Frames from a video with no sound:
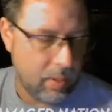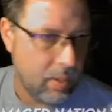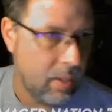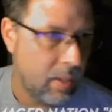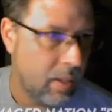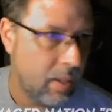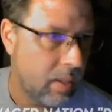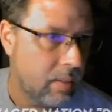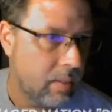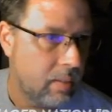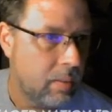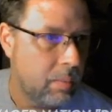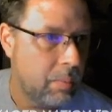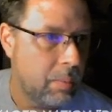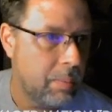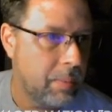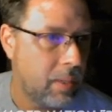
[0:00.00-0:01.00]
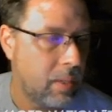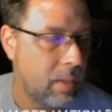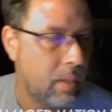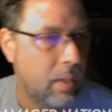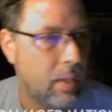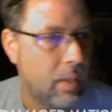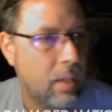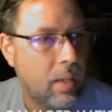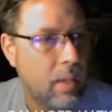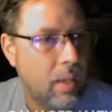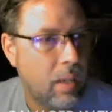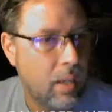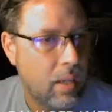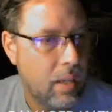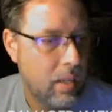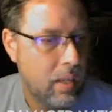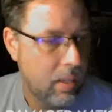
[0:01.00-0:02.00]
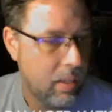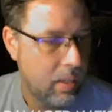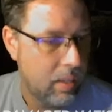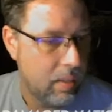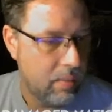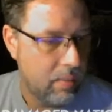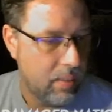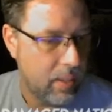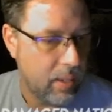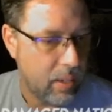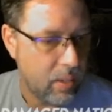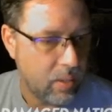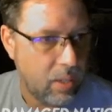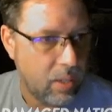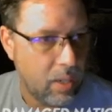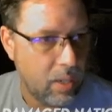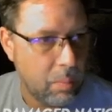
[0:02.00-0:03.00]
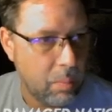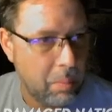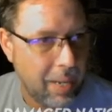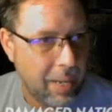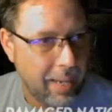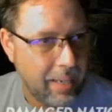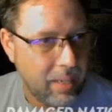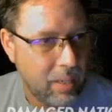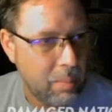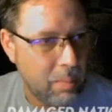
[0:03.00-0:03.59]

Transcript: That's a little better. I feel like I was getting blinded by the